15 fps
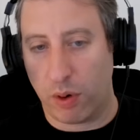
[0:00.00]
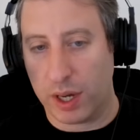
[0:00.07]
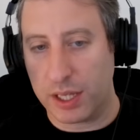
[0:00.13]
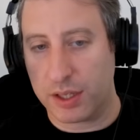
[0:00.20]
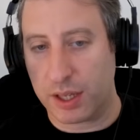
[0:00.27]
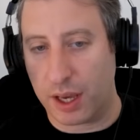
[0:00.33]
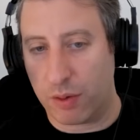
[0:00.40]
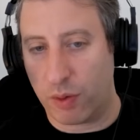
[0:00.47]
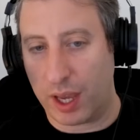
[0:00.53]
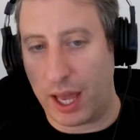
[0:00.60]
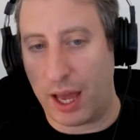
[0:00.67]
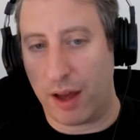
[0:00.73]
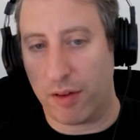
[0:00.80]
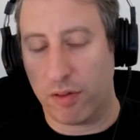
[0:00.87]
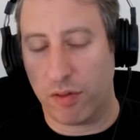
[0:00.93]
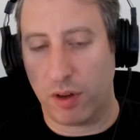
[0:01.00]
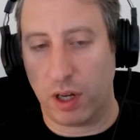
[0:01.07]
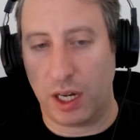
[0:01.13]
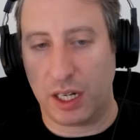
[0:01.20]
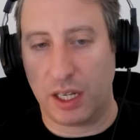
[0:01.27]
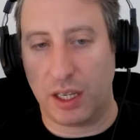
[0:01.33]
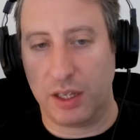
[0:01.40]
Points, and we have
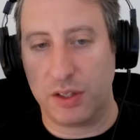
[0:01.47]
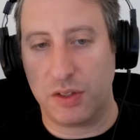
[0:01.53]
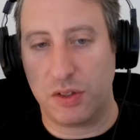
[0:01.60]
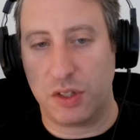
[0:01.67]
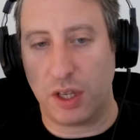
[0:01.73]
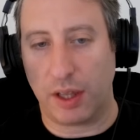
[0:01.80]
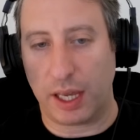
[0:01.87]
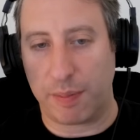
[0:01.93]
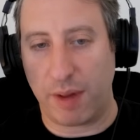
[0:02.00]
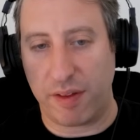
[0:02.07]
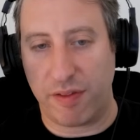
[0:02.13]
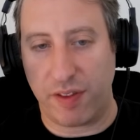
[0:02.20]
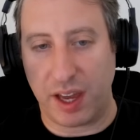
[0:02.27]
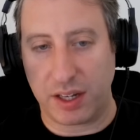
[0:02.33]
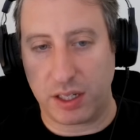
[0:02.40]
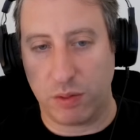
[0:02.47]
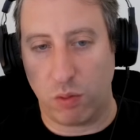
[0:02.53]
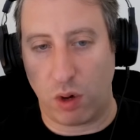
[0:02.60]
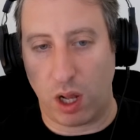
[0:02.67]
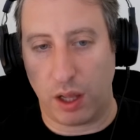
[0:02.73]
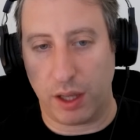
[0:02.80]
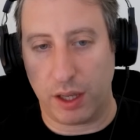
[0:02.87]
like my Phantom
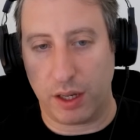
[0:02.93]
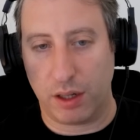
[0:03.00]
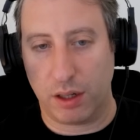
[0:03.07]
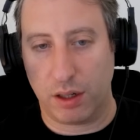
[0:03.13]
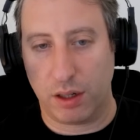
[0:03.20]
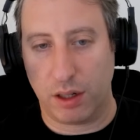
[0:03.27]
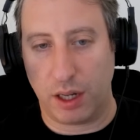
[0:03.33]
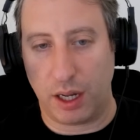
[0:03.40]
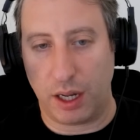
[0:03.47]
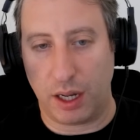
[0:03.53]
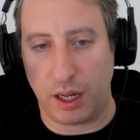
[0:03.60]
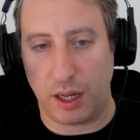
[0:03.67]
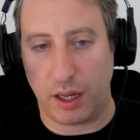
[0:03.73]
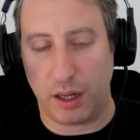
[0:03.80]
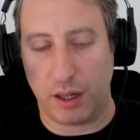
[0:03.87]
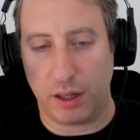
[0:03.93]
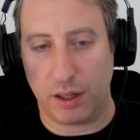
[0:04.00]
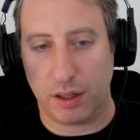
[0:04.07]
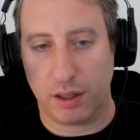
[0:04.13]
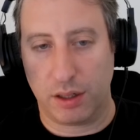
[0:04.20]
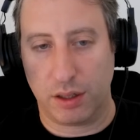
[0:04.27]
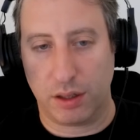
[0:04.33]
wallet for
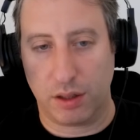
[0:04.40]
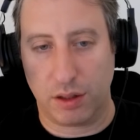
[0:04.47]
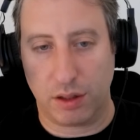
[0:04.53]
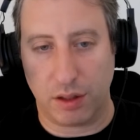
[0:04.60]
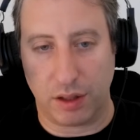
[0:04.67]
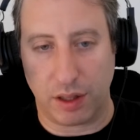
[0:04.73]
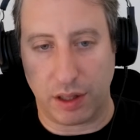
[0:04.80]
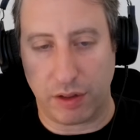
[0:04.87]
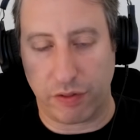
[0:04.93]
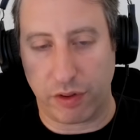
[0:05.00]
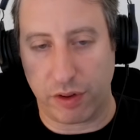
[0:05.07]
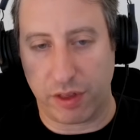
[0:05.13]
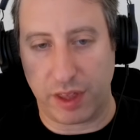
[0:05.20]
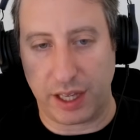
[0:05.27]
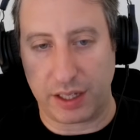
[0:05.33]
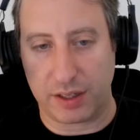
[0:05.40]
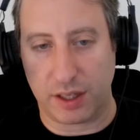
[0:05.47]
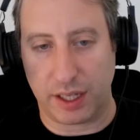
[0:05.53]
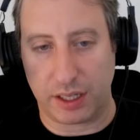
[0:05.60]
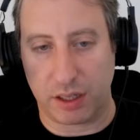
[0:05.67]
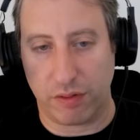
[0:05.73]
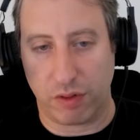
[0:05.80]
things
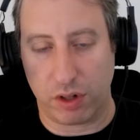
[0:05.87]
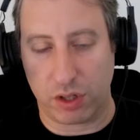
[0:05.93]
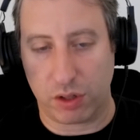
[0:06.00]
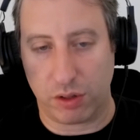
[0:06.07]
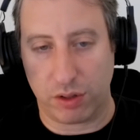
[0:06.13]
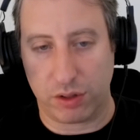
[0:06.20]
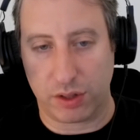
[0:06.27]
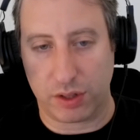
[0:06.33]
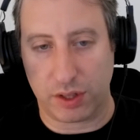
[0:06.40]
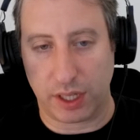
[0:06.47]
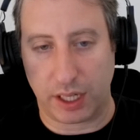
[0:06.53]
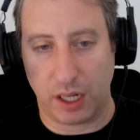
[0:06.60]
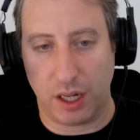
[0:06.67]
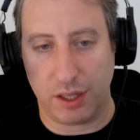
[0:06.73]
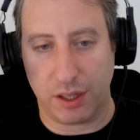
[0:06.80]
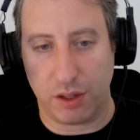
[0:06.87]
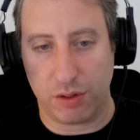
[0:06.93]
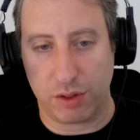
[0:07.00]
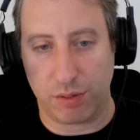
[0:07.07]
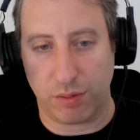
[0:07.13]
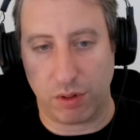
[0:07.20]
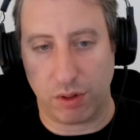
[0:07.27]
linked to virtuals is like
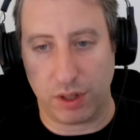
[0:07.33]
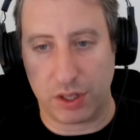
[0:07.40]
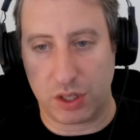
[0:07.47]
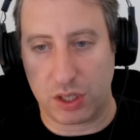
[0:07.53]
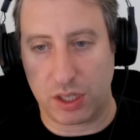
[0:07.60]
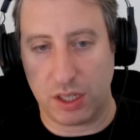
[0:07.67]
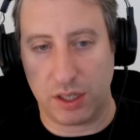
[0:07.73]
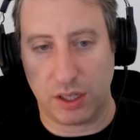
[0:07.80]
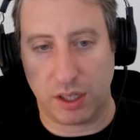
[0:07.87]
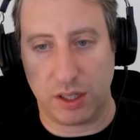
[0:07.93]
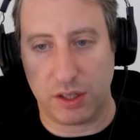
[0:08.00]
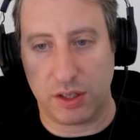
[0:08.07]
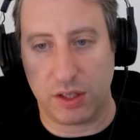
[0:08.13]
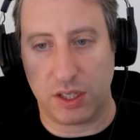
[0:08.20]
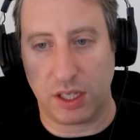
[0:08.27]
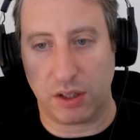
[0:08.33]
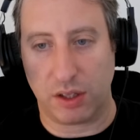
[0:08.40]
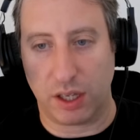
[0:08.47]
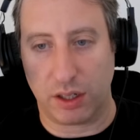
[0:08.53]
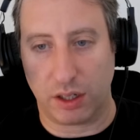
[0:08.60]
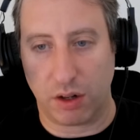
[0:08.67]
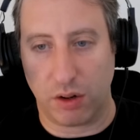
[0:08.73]
unusable. It's a
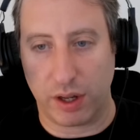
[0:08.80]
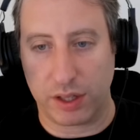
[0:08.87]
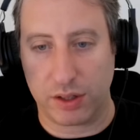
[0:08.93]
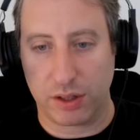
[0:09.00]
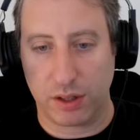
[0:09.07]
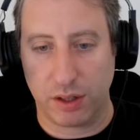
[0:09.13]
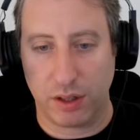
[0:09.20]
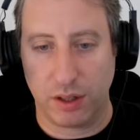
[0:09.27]
gazillion coins.